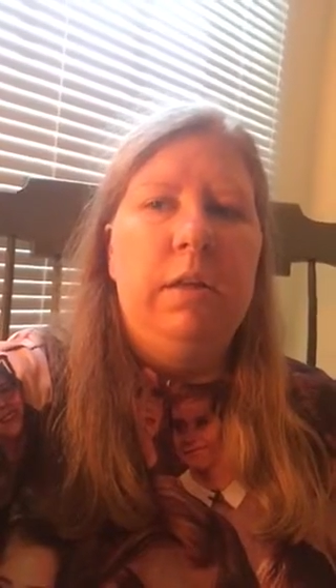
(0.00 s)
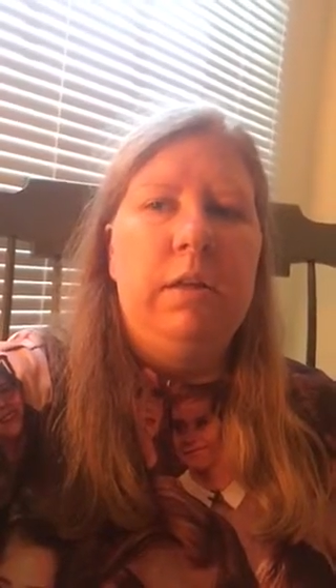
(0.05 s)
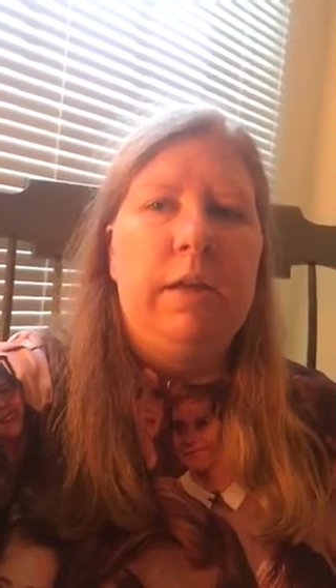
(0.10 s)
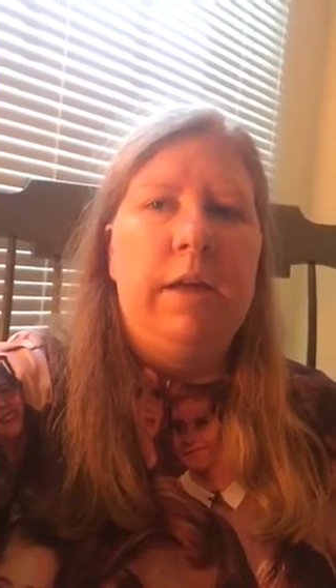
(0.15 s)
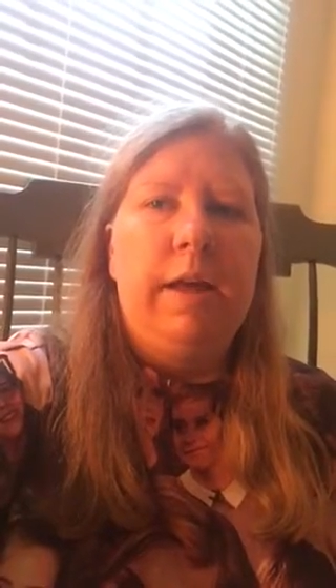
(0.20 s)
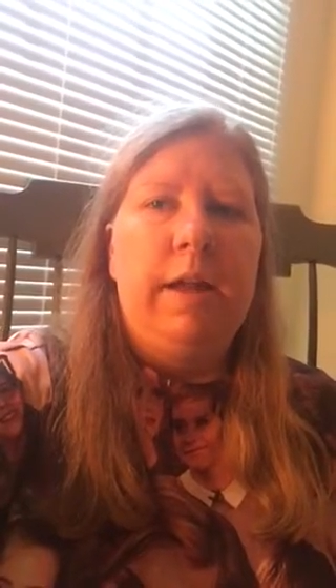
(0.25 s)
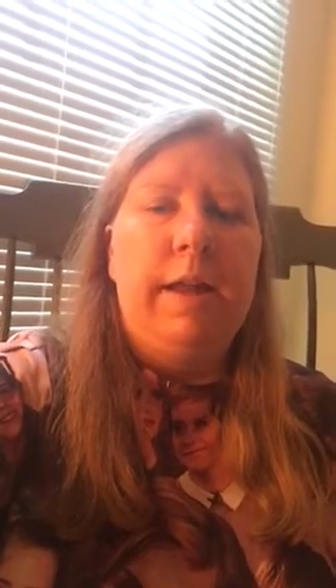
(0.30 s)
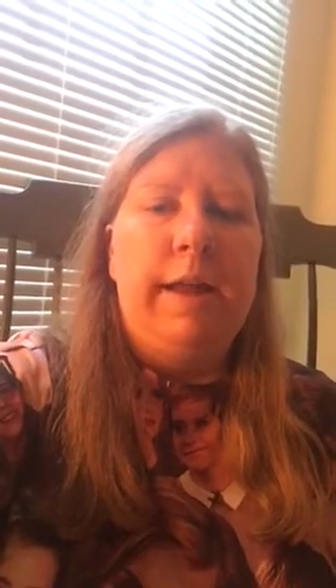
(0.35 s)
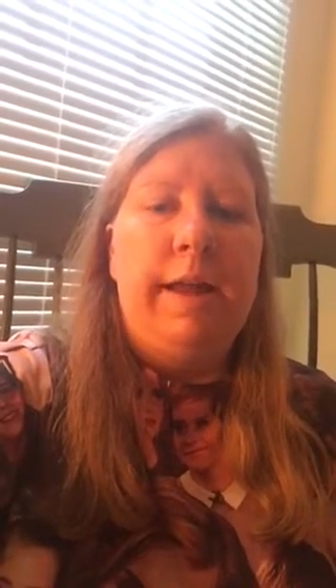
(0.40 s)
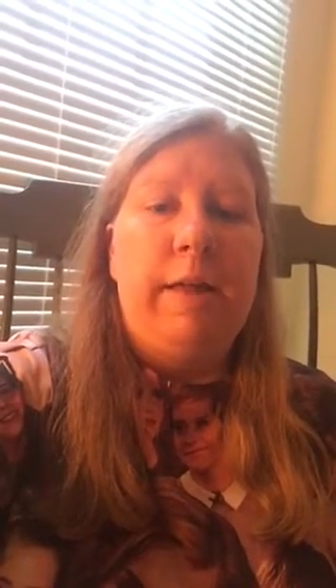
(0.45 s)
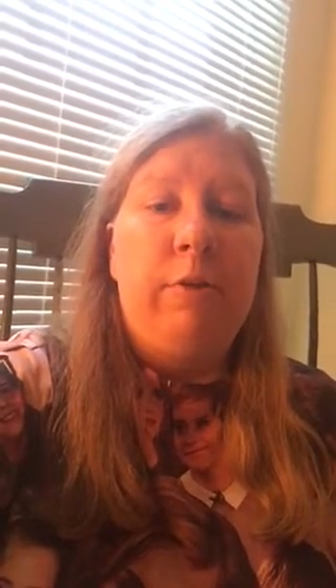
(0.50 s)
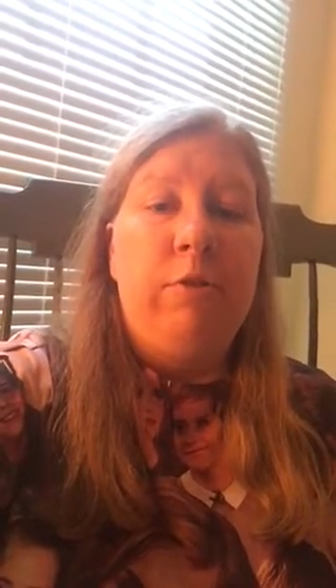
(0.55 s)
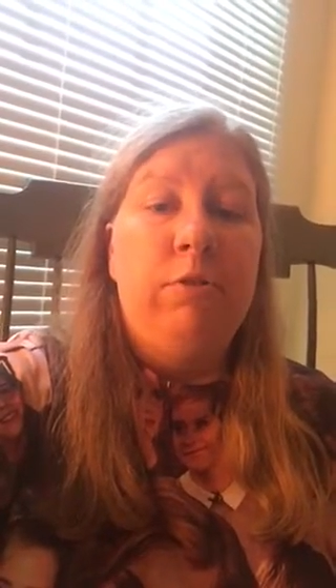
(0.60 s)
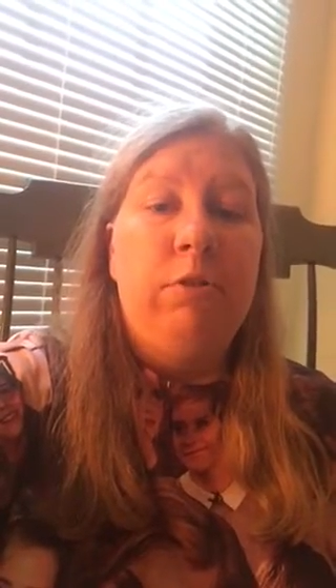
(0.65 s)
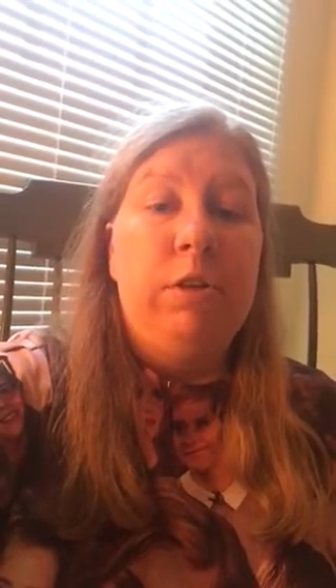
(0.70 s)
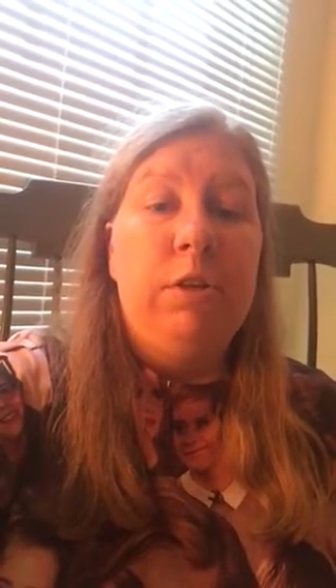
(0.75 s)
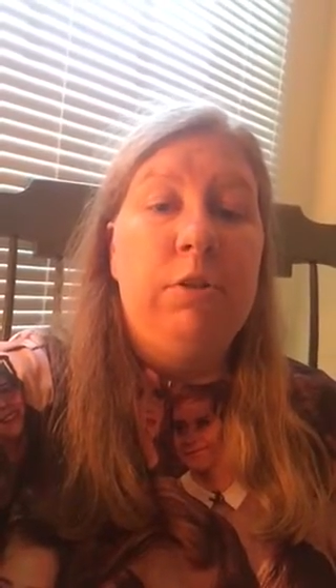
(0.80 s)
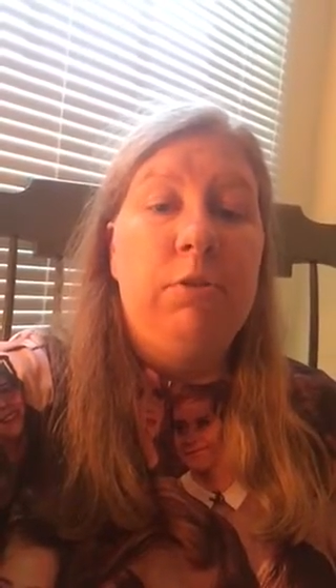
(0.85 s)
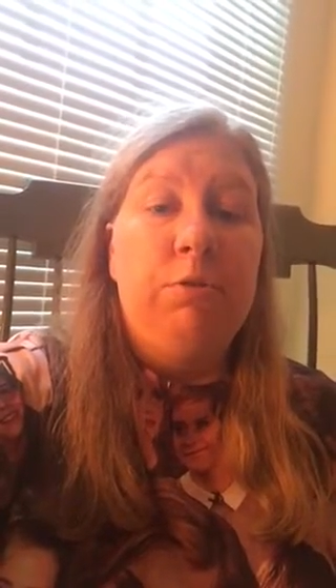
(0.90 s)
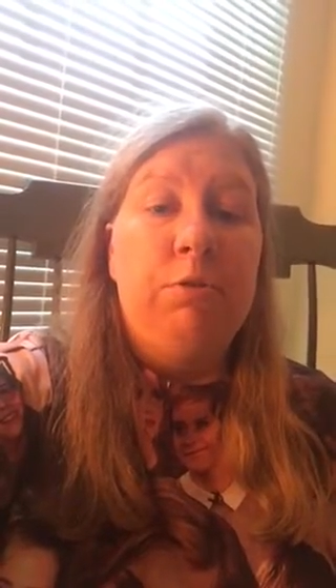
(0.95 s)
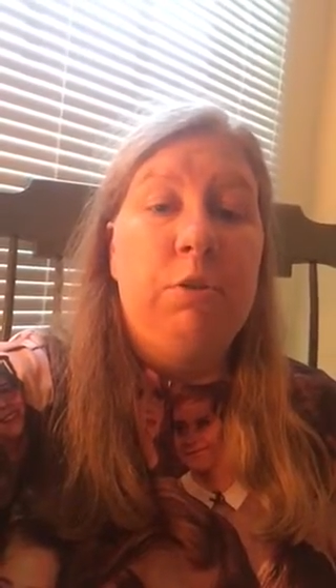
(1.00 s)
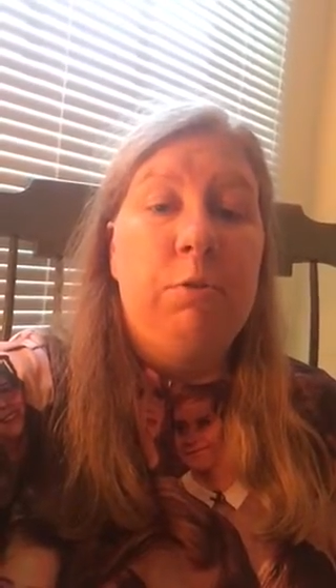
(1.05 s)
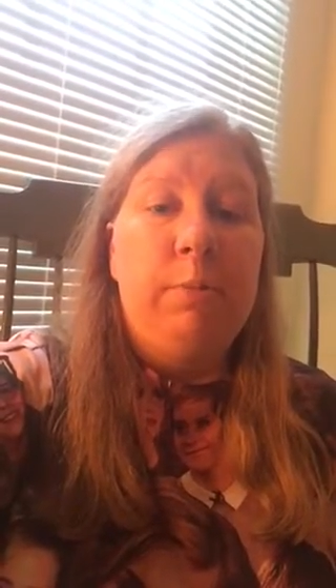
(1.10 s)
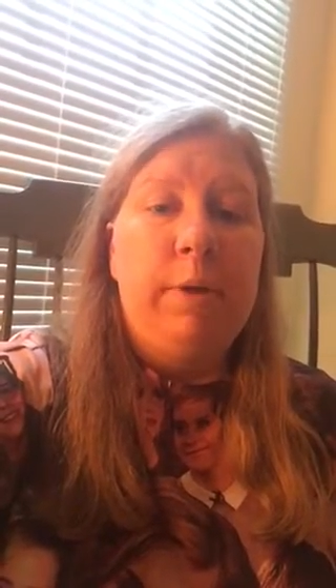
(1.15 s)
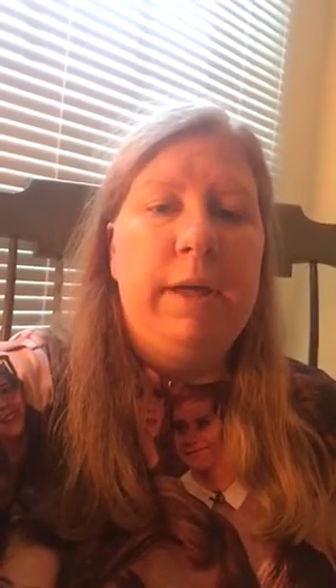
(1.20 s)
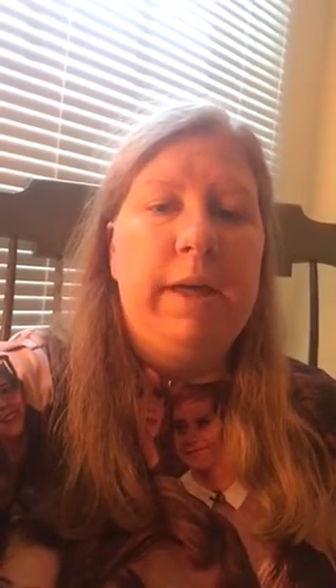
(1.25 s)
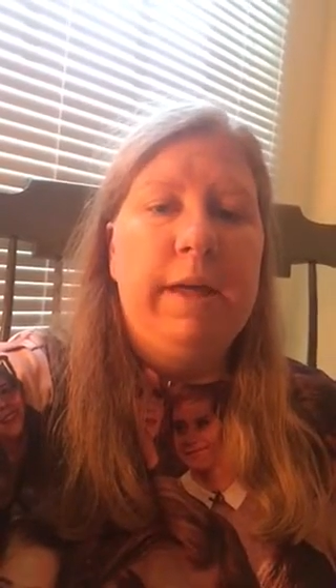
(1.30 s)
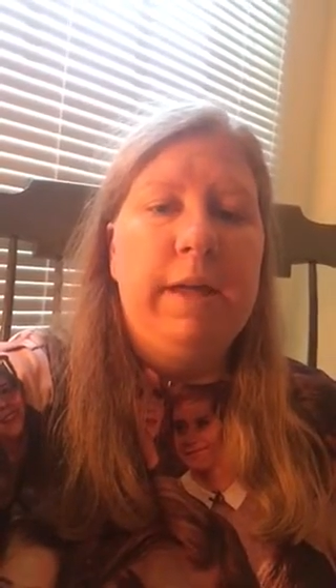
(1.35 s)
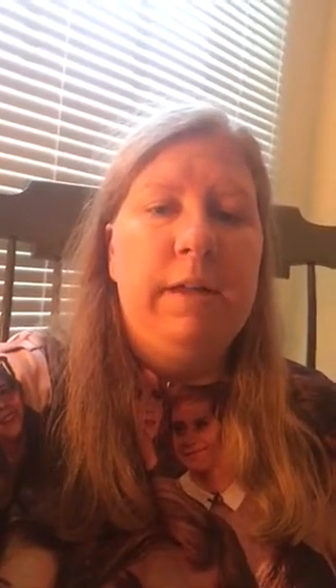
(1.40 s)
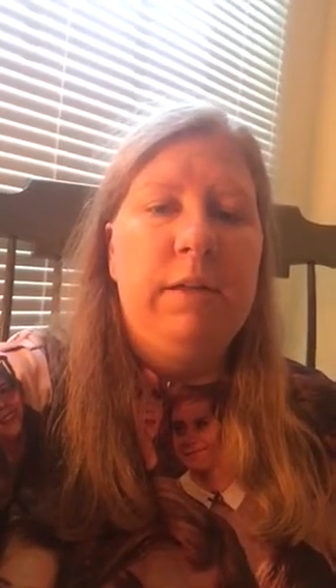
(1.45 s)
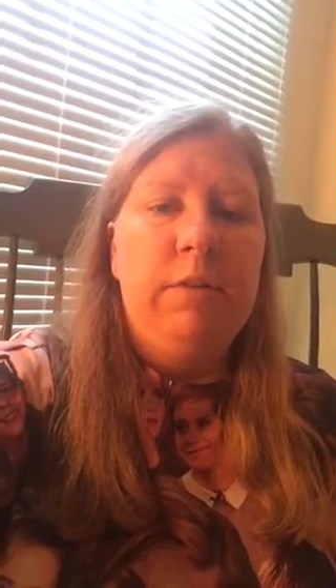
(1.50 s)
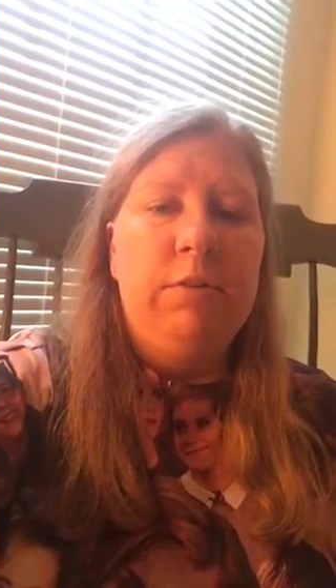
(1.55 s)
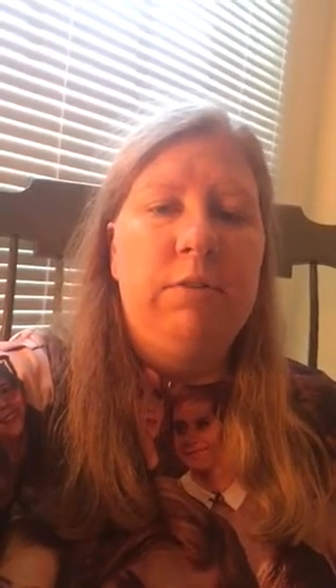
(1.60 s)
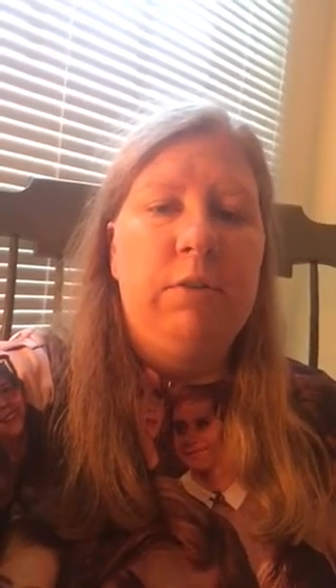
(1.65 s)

got allergies real bad,